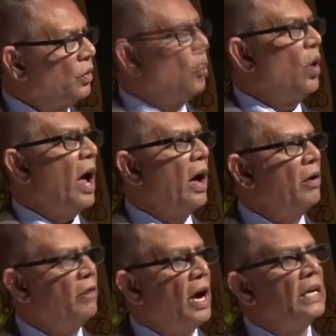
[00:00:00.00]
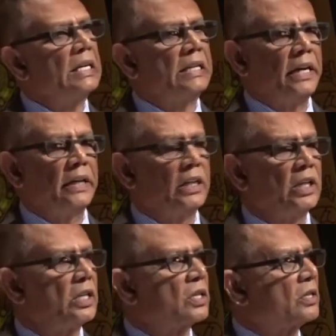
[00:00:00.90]
who have
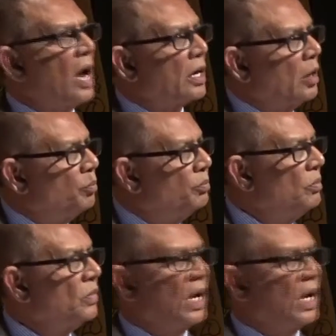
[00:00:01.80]
undertaken the startup